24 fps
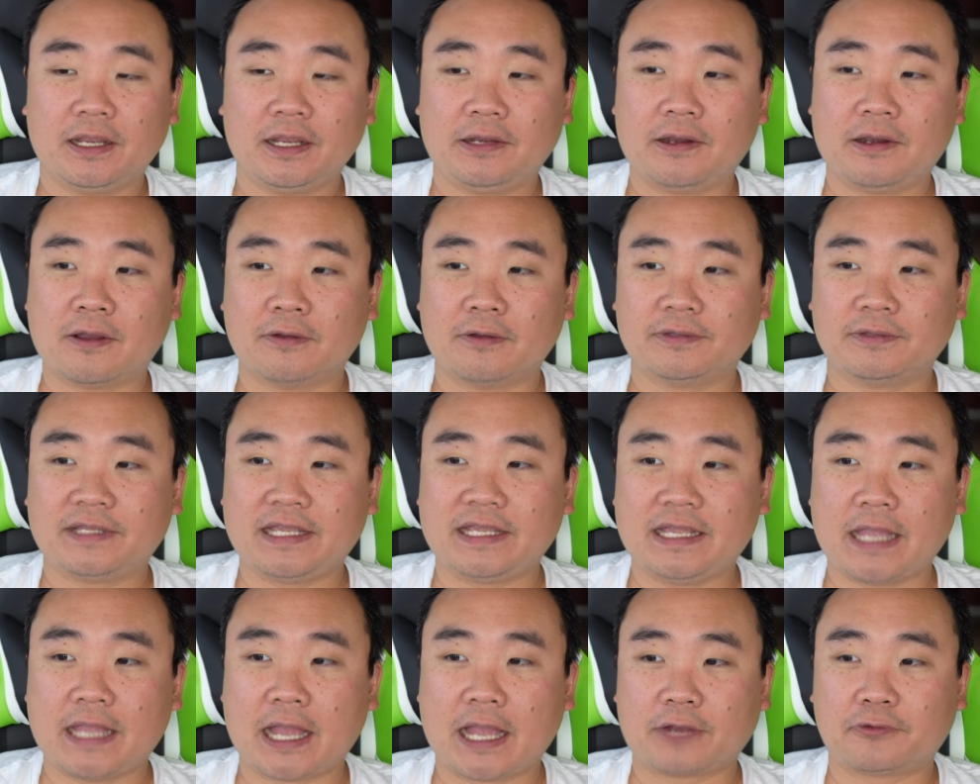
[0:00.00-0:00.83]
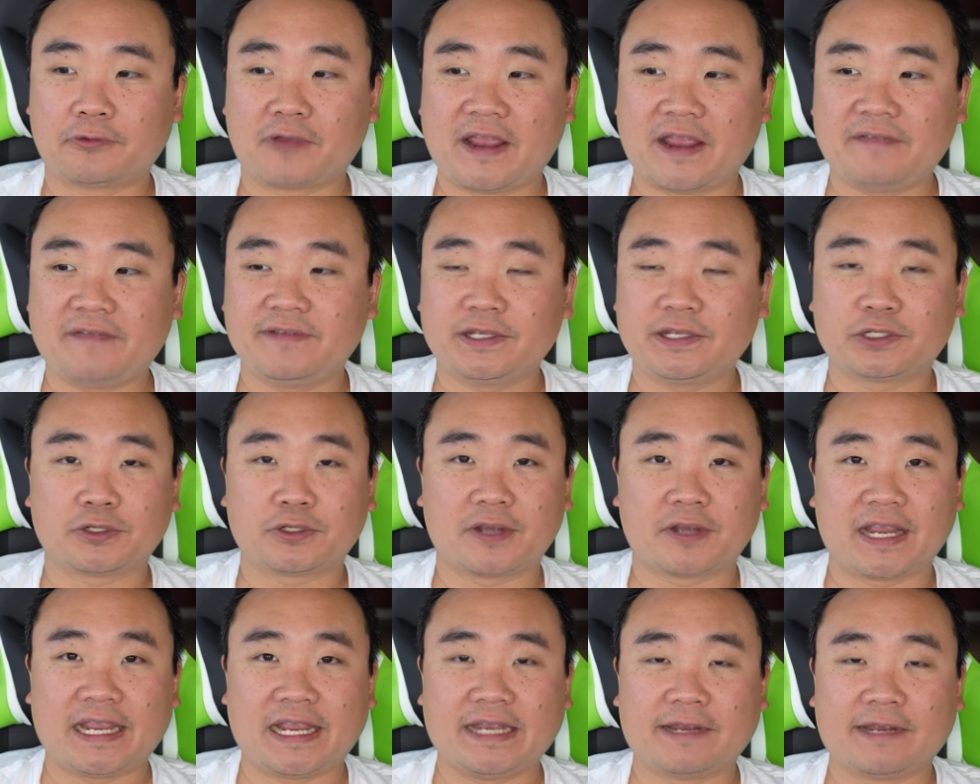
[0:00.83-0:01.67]
You know, the uh, gravy
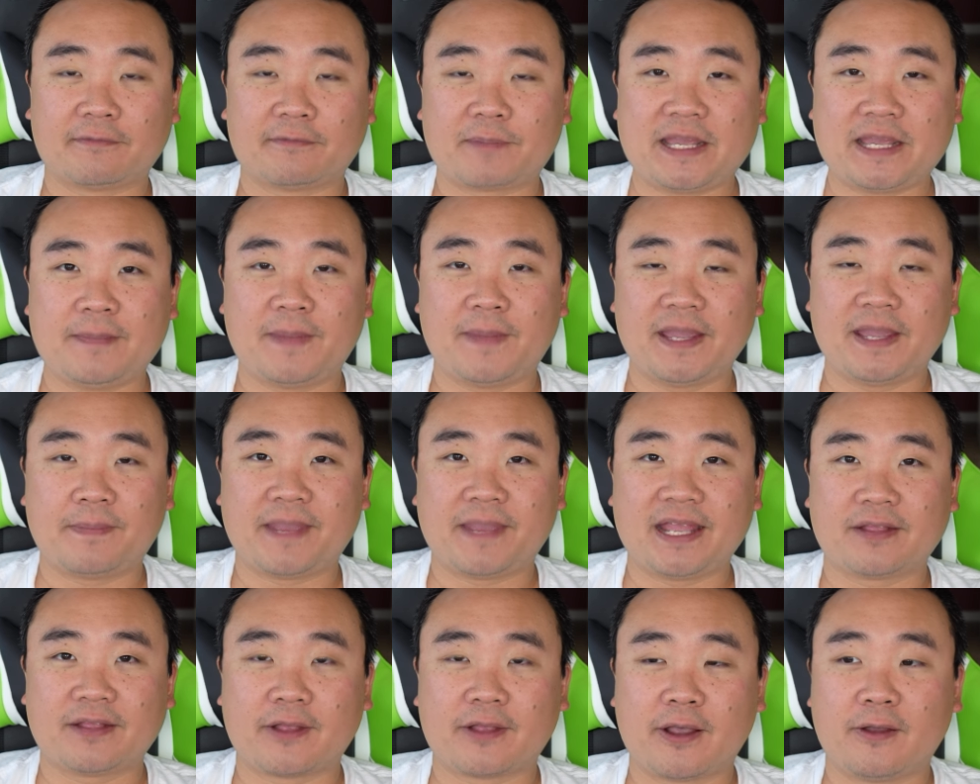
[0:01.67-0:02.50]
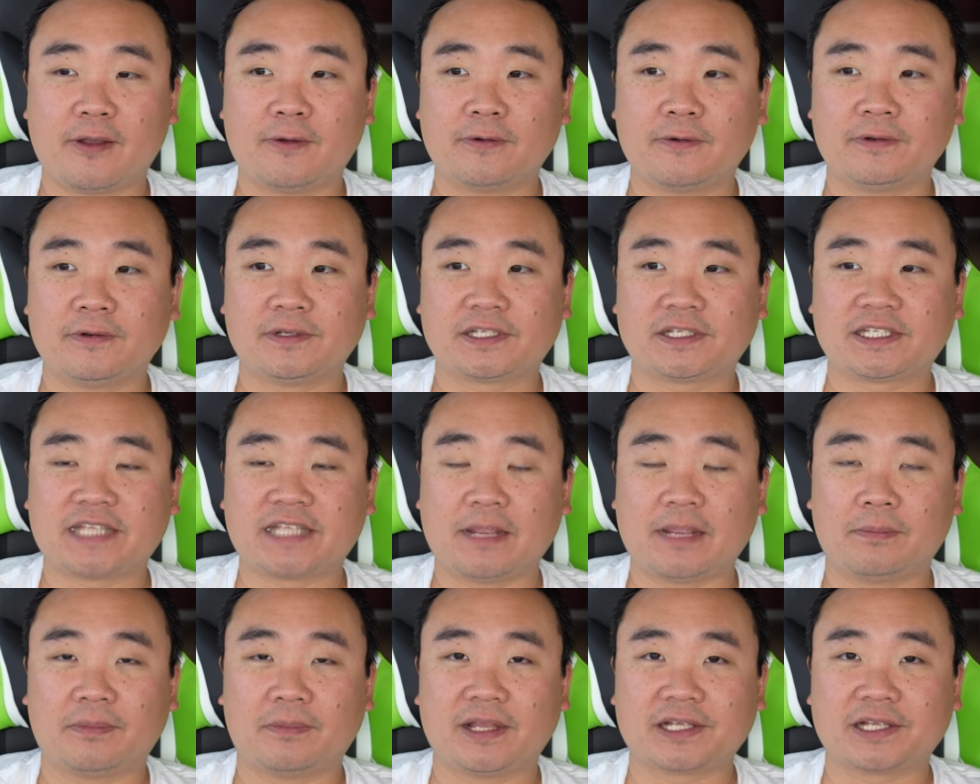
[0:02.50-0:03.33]
train of PPP loans,
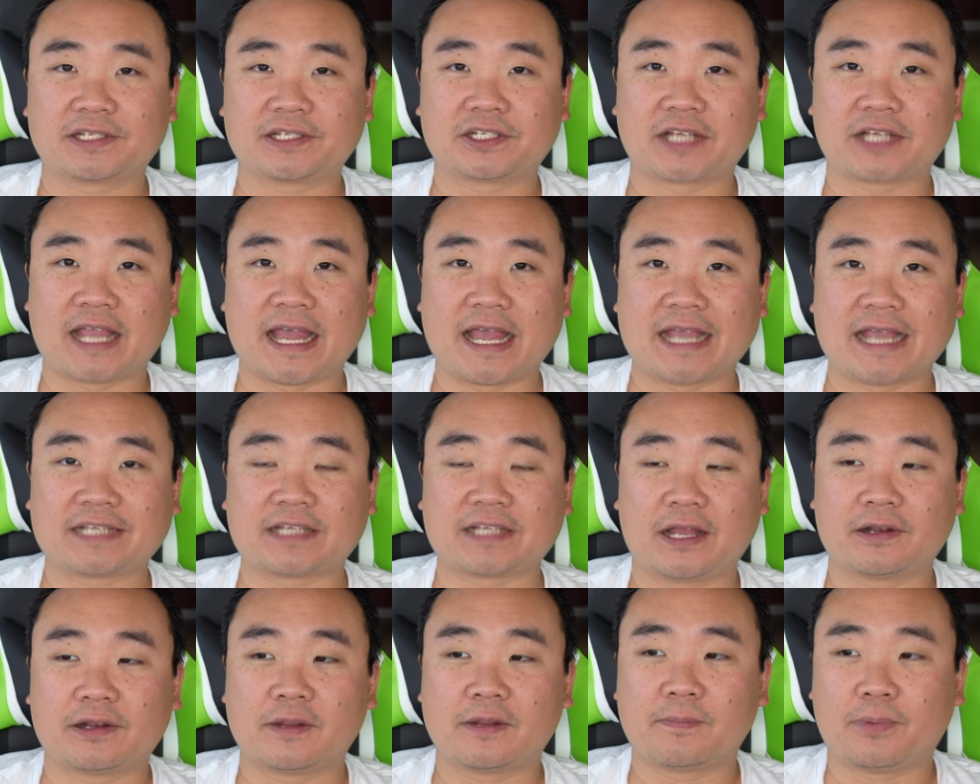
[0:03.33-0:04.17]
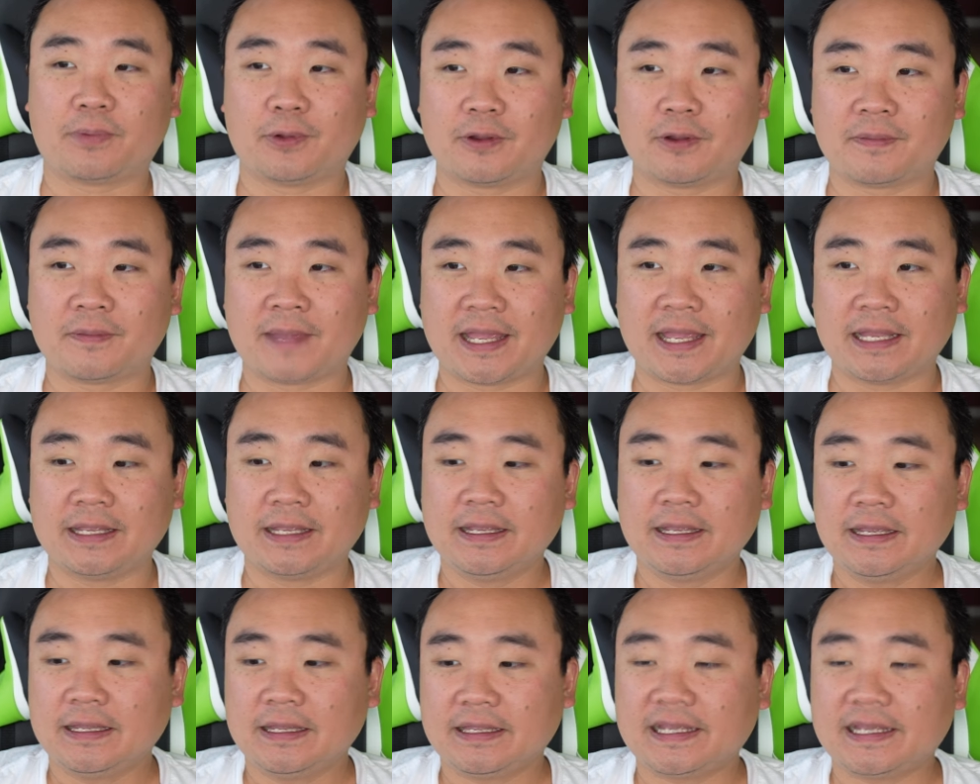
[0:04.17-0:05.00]
stimulus checks, unemployment,
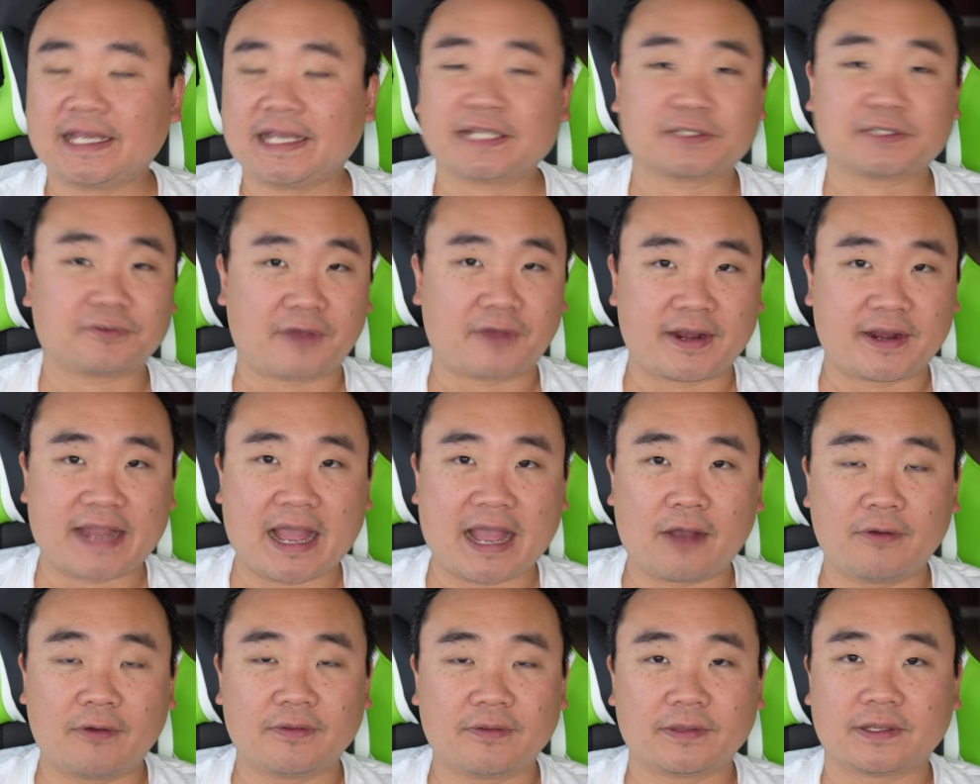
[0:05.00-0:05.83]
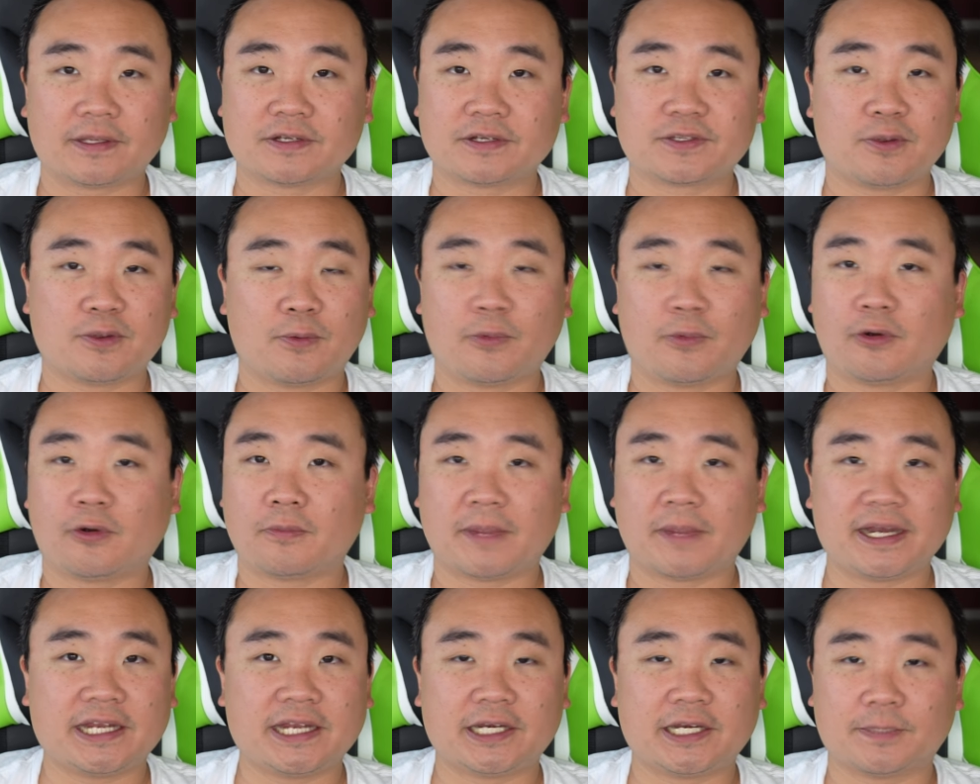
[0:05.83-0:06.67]
it's run out. There's no more
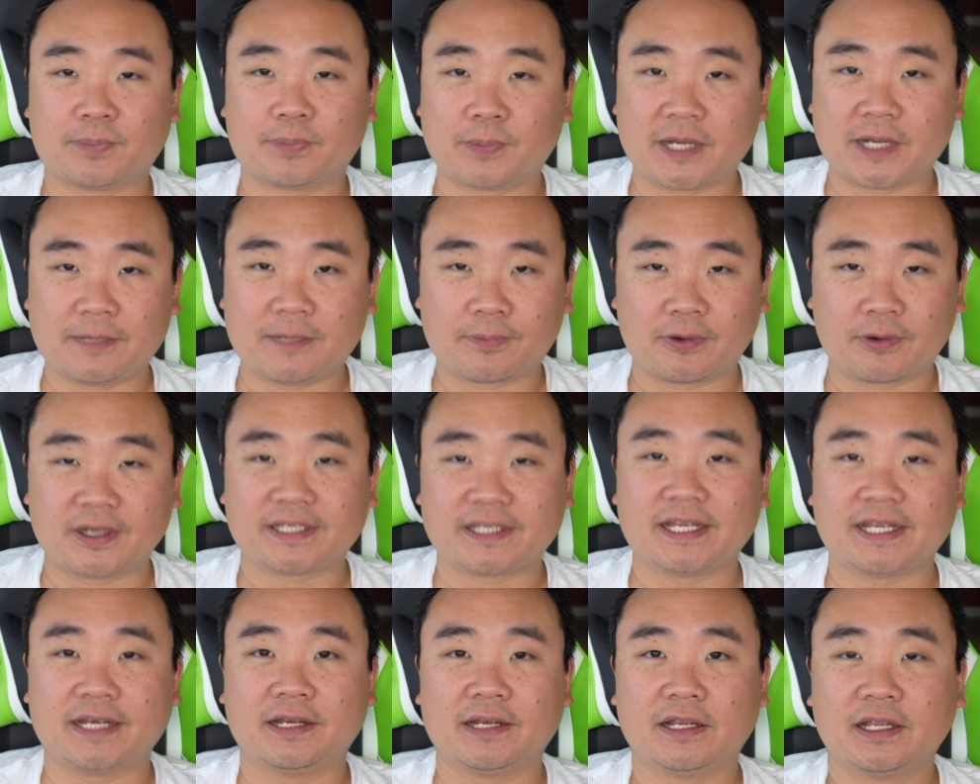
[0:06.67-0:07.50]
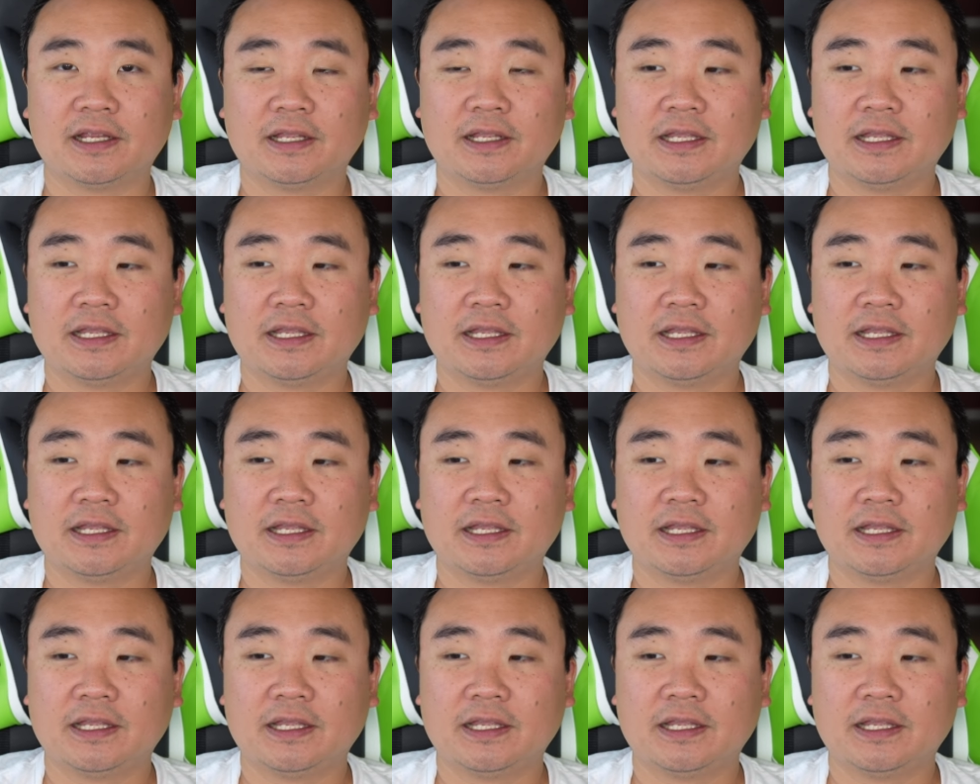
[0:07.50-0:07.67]
money to be printed.